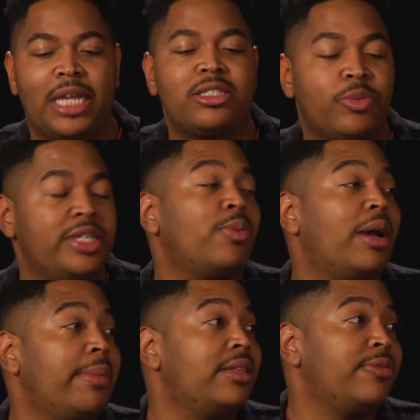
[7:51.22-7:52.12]
That's the reason
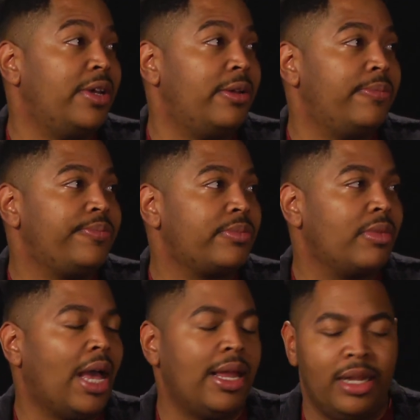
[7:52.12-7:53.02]
why I made the film.
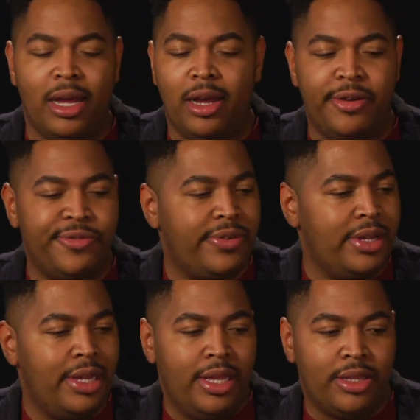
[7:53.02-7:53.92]
I love
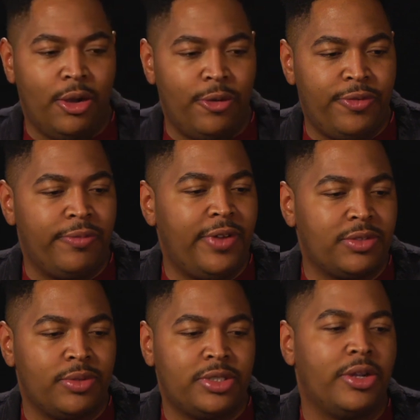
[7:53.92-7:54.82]
the whole film
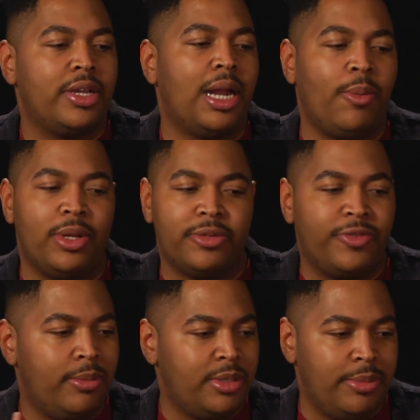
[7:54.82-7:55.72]
festival circuit. I want the
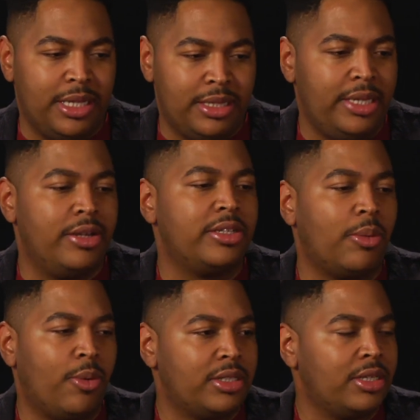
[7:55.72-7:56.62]
film to be in theaters.
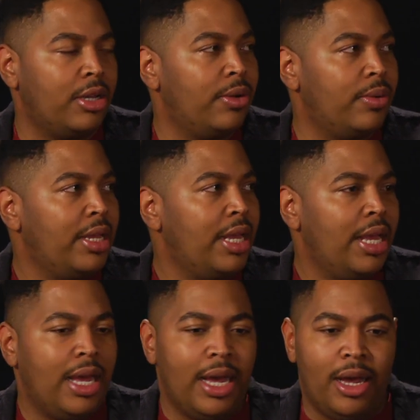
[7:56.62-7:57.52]
I want it to go
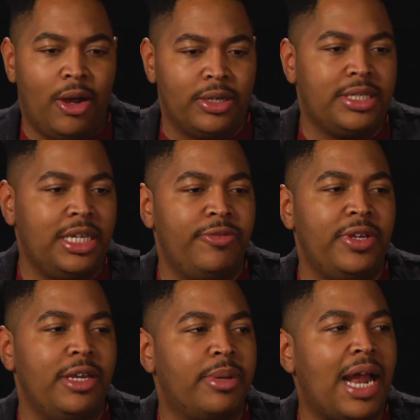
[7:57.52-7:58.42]
on
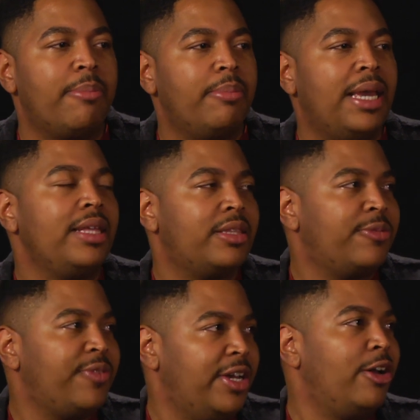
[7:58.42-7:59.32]
TV, but I made
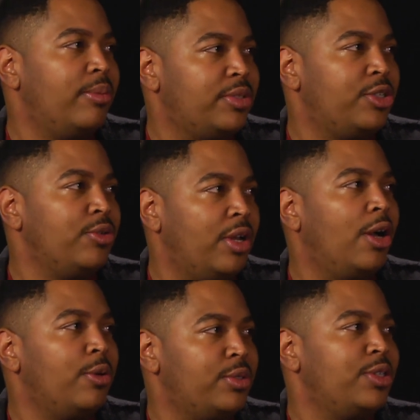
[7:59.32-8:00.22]
the film to
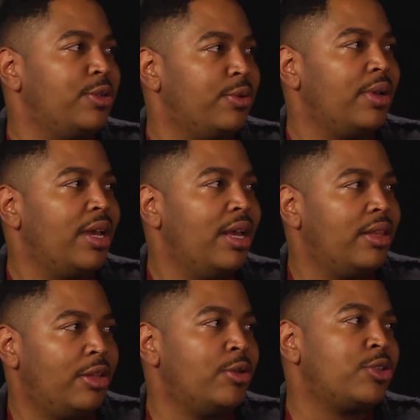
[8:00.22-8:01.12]
go to
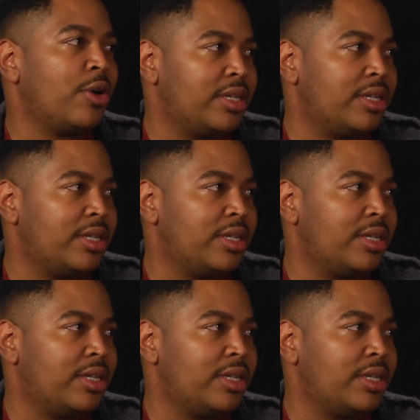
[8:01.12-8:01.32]
those